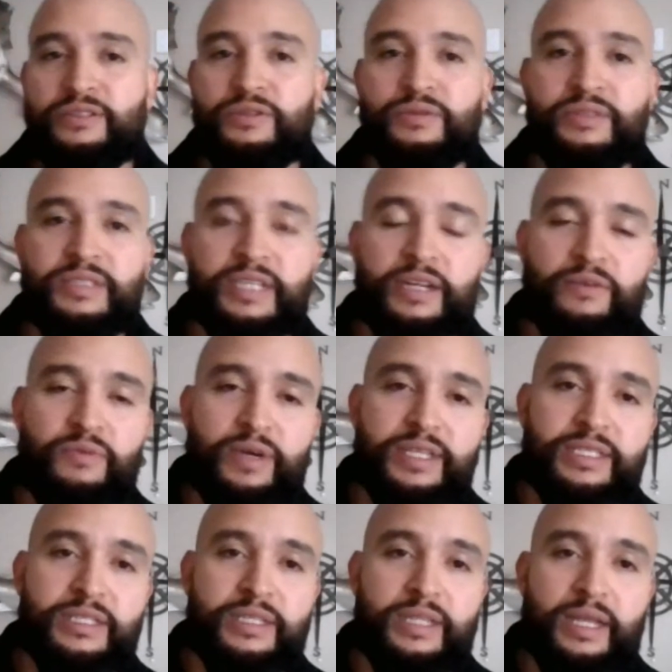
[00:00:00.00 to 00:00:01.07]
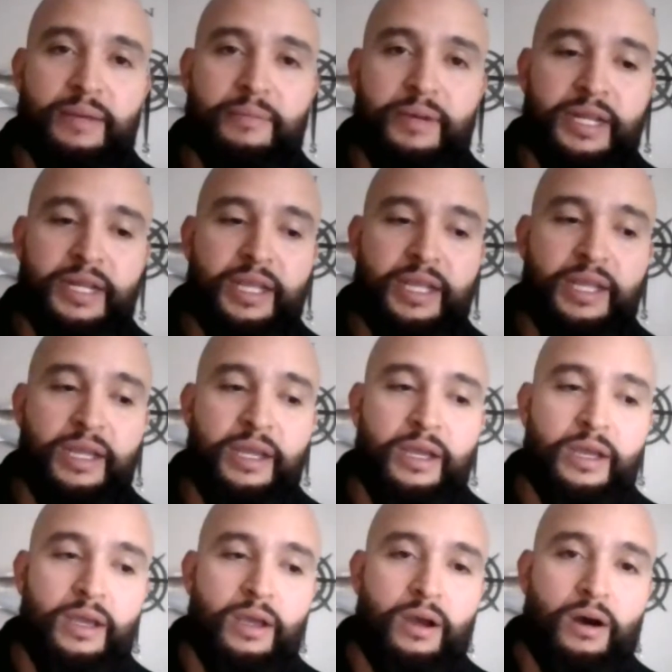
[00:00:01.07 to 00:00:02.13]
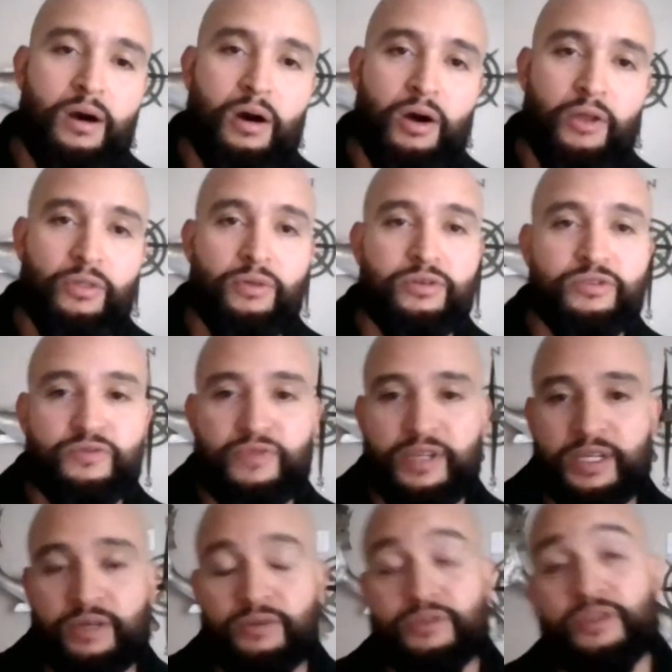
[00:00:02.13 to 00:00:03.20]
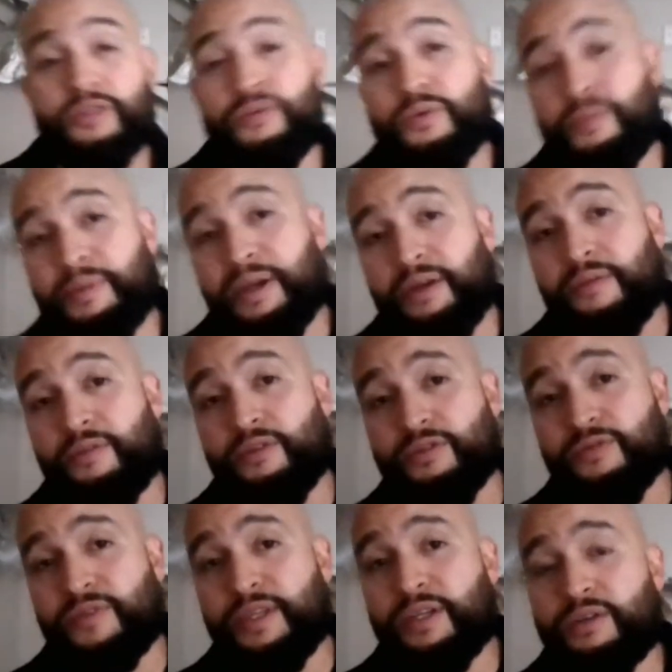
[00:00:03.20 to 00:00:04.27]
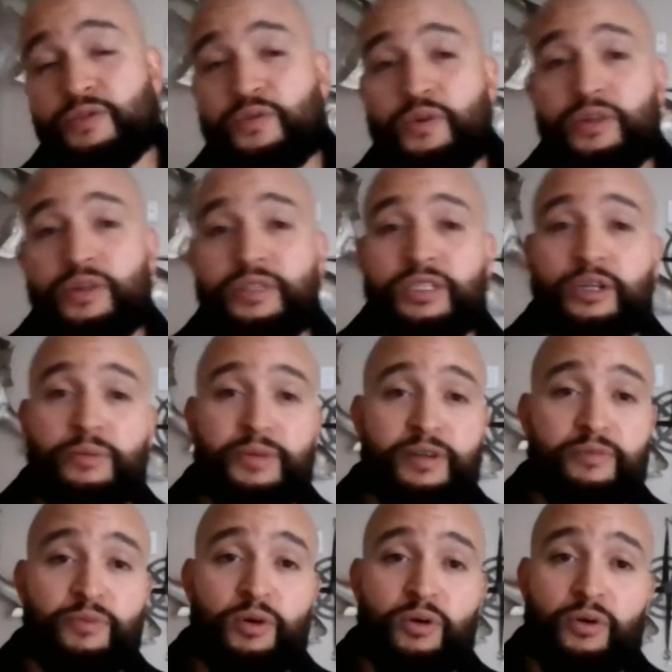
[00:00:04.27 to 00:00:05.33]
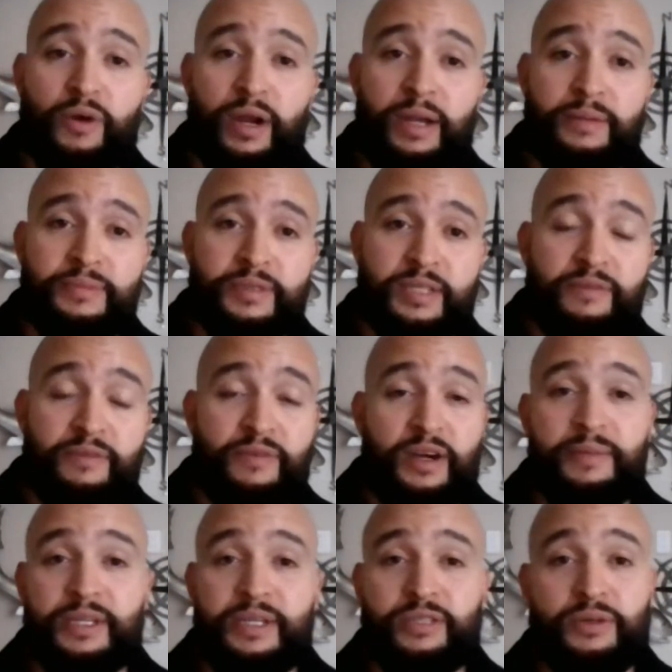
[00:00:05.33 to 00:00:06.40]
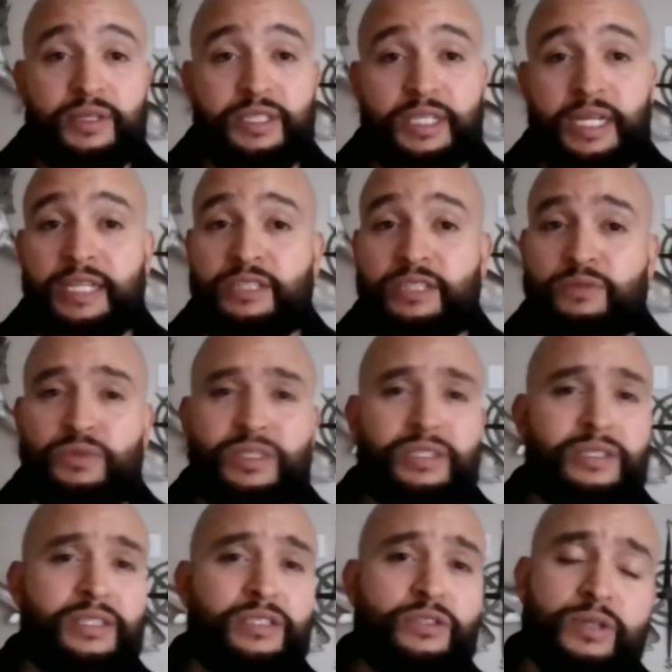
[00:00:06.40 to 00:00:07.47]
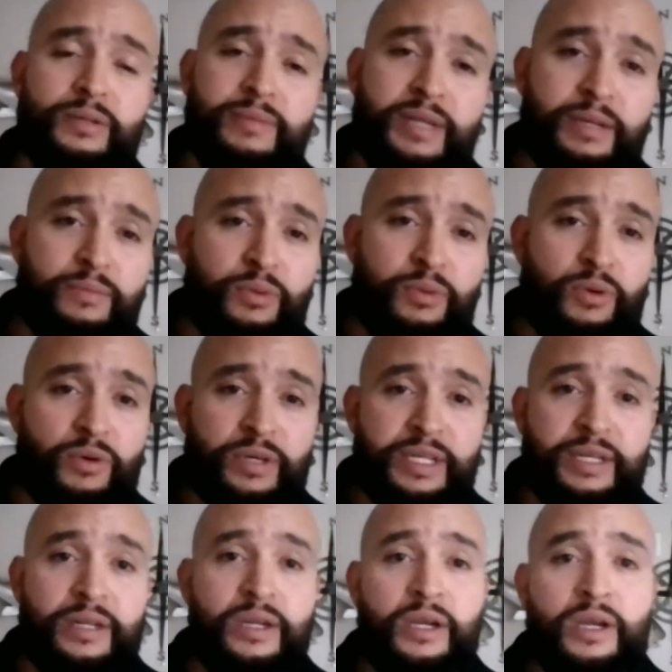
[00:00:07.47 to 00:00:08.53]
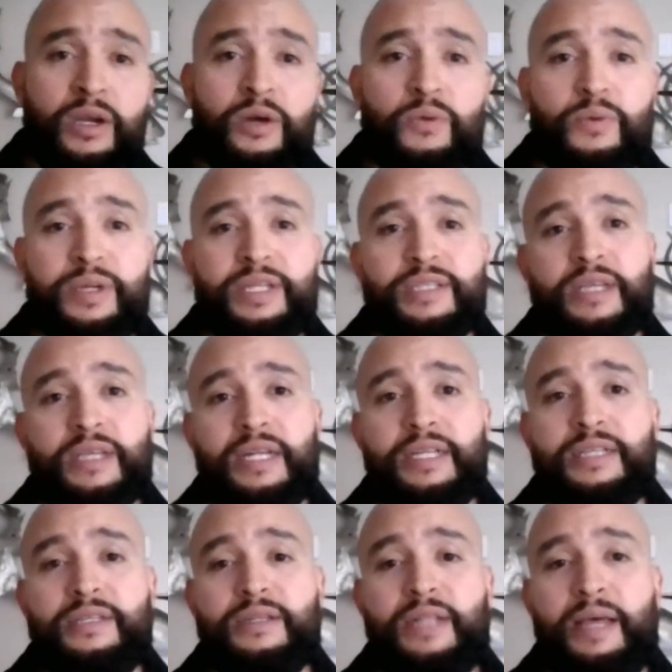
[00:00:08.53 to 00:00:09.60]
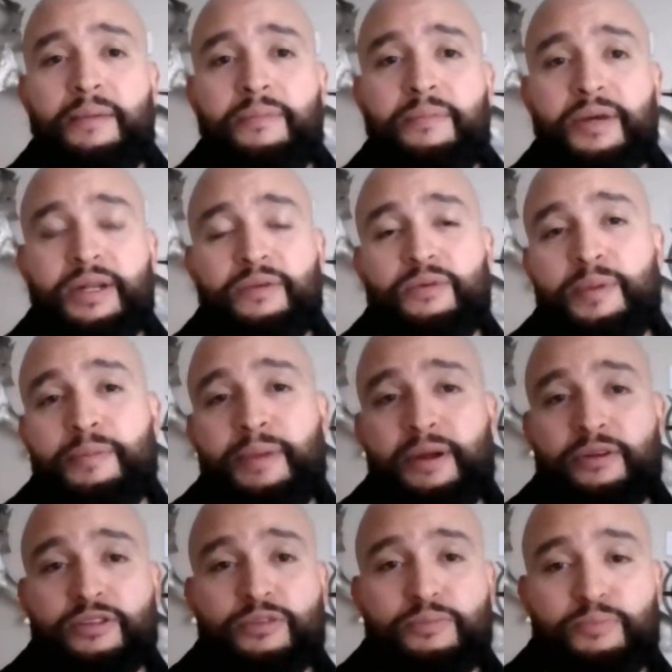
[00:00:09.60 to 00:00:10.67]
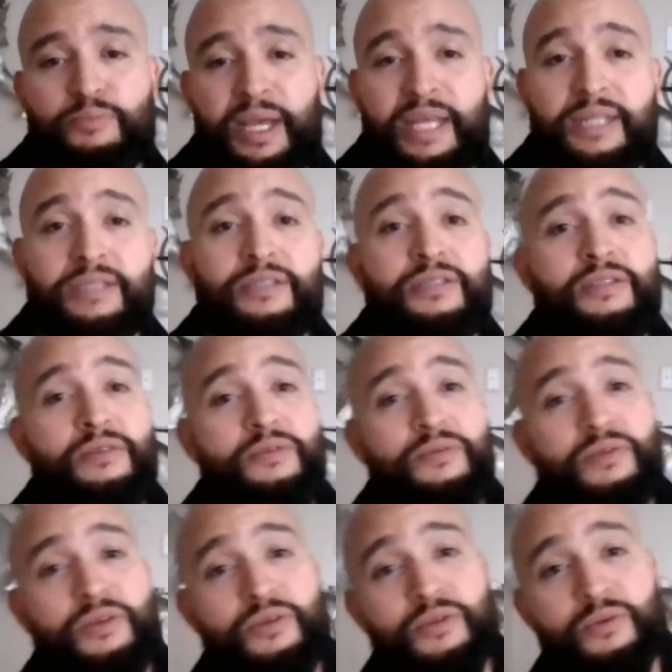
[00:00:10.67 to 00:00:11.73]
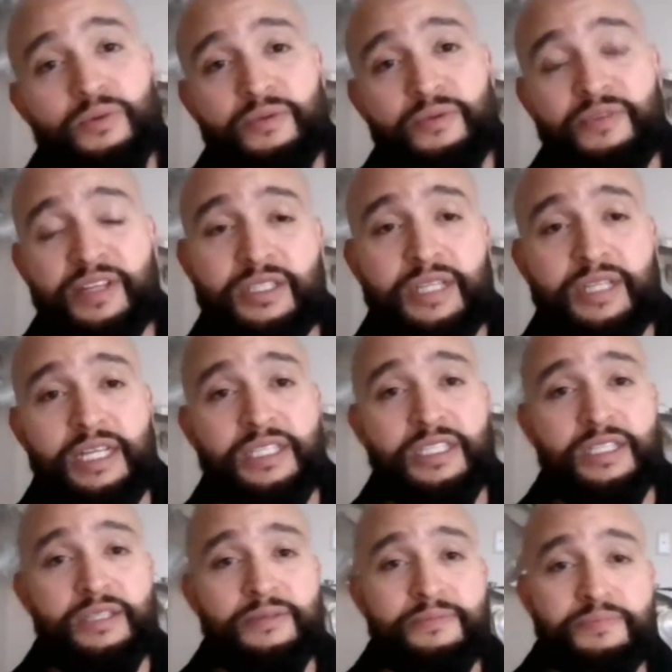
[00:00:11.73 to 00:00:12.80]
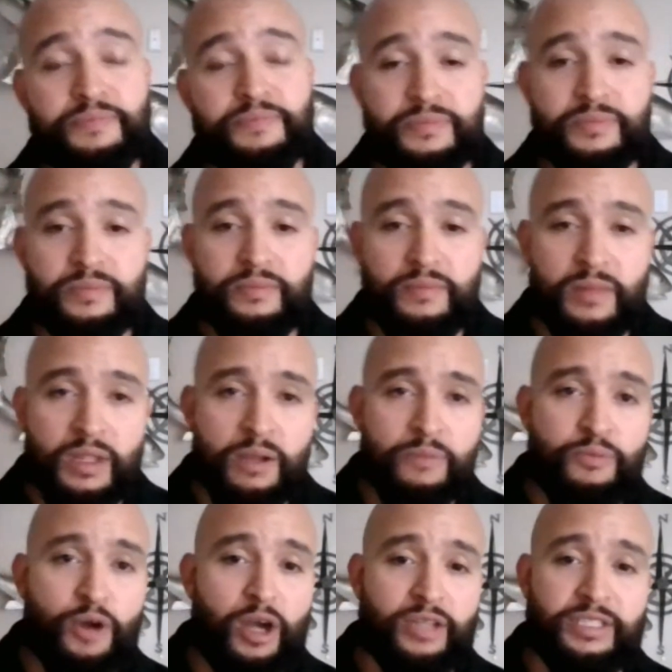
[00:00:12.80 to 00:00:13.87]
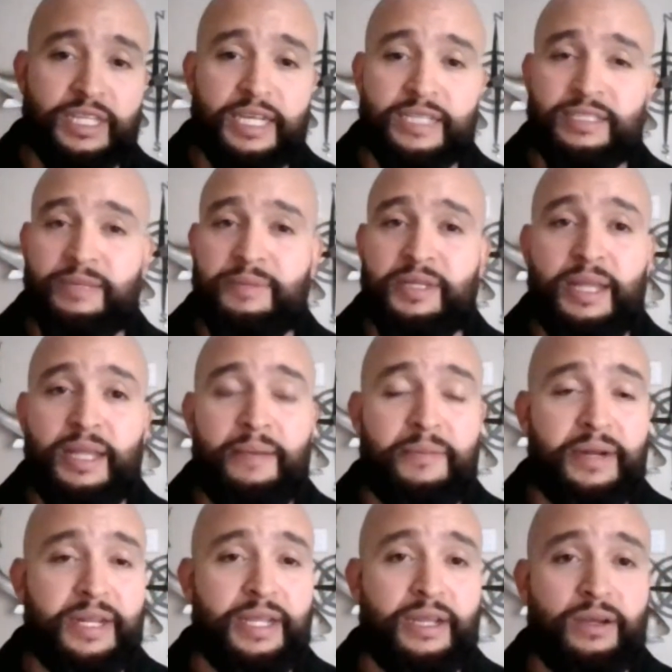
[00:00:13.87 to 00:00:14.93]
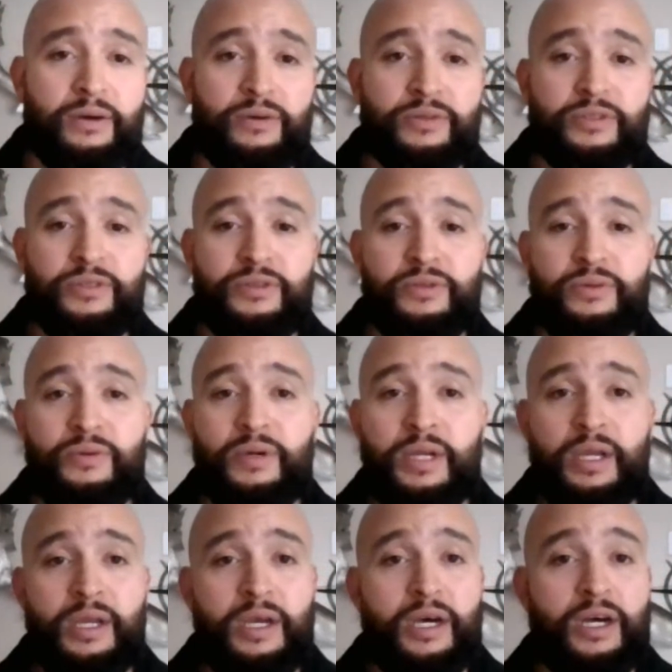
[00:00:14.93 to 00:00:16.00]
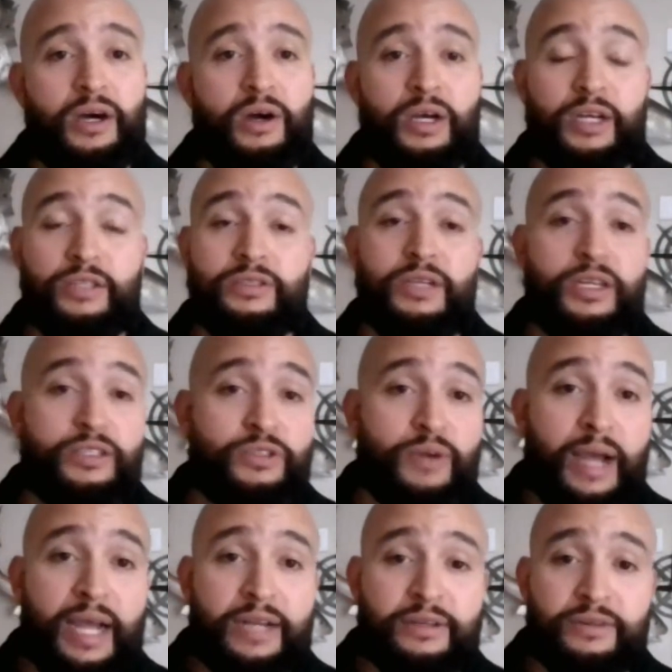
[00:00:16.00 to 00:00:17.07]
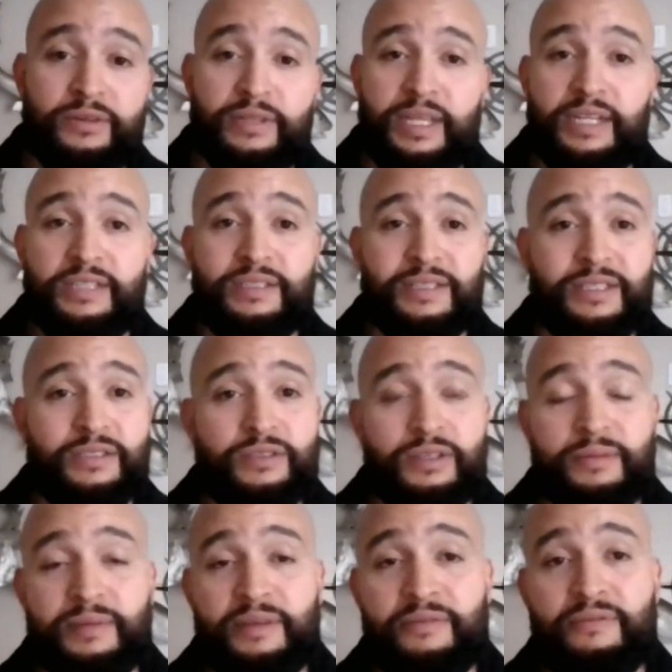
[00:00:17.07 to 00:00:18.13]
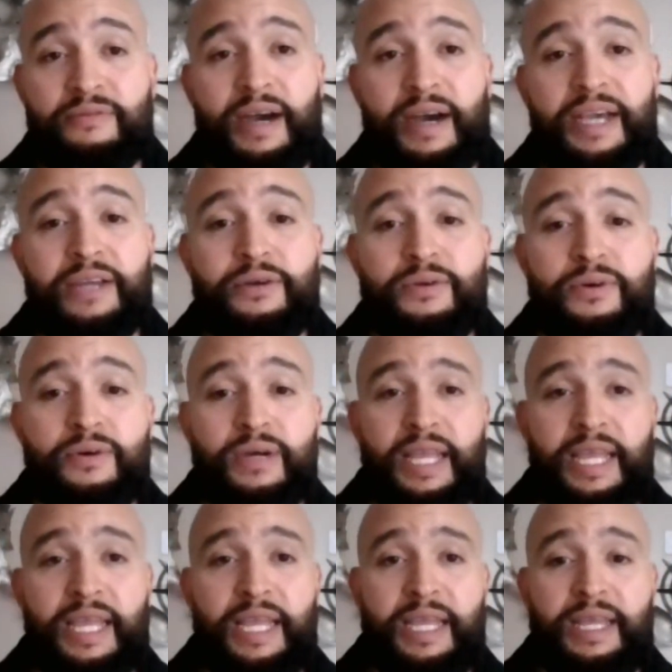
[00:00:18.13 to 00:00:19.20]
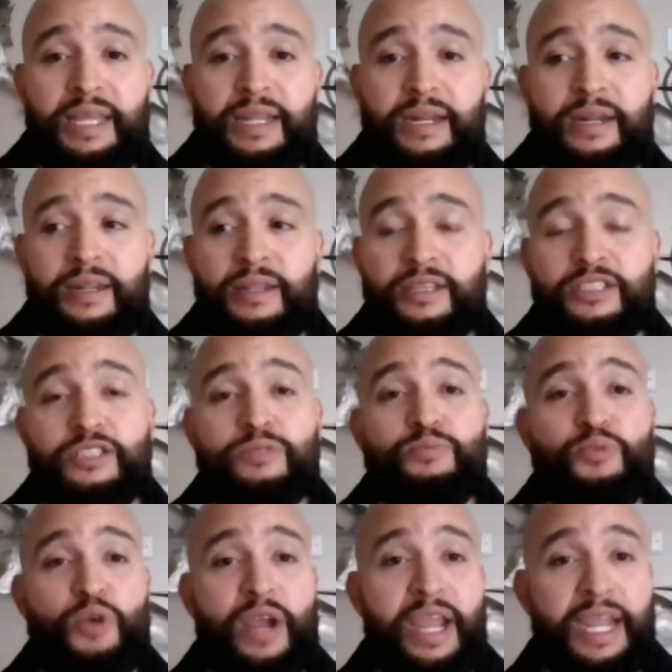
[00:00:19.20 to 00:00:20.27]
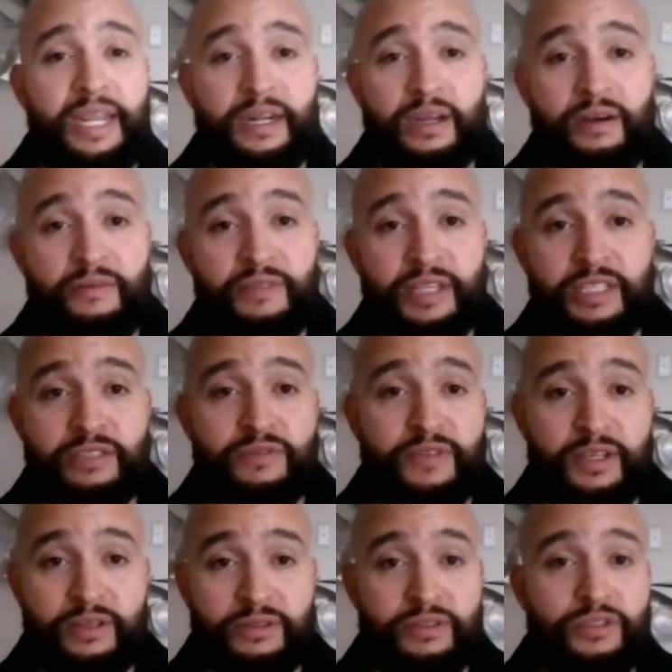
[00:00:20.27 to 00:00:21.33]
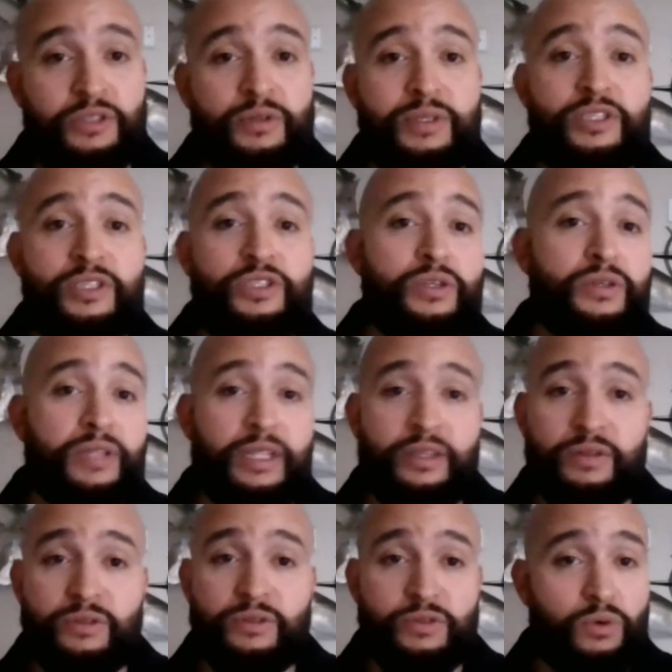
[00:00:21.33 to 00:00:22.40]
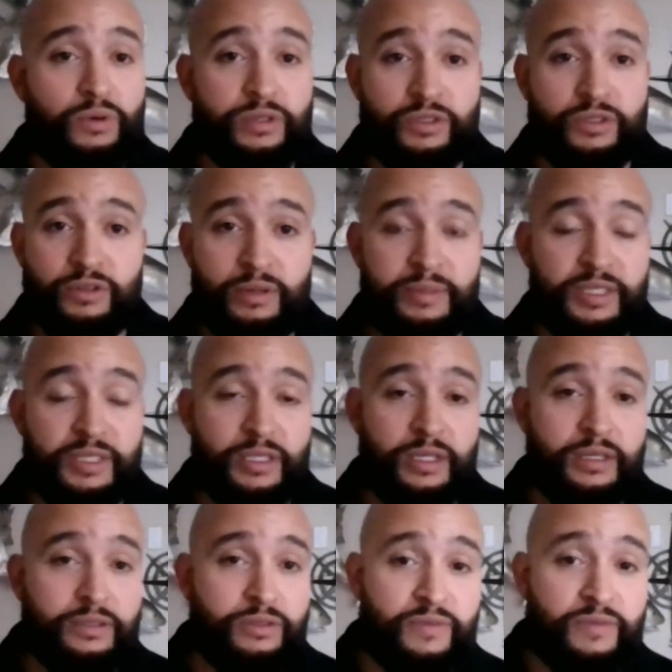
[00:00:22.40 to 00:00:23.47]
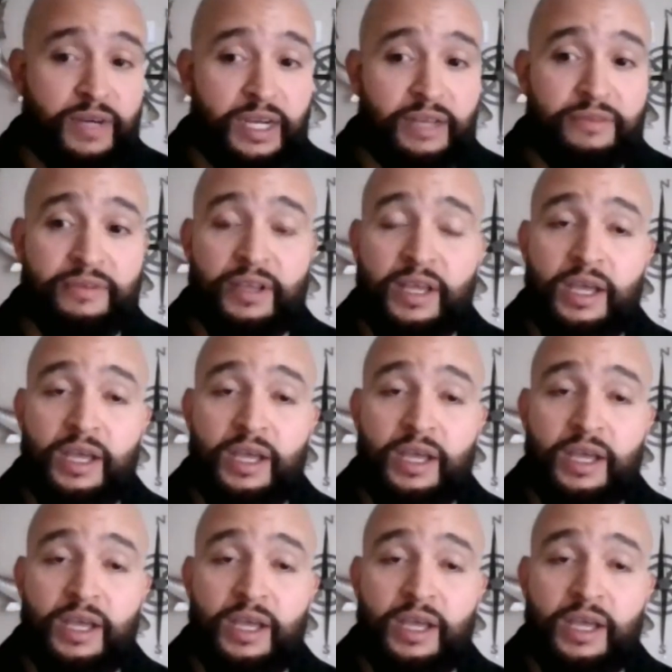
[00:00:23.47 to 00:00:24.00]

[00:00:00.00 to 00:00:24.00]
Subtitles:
So instead of wasting that money on those vehicles, on the repair of those vehicles for interpretive programs and environmental education, which is extremely important, we decided that money would be better spent to do the revegetation projects. I mean, that money can go to a tractor that is extremely vital in the spraying of these fields to ensure that the thorn scrub is going to survive.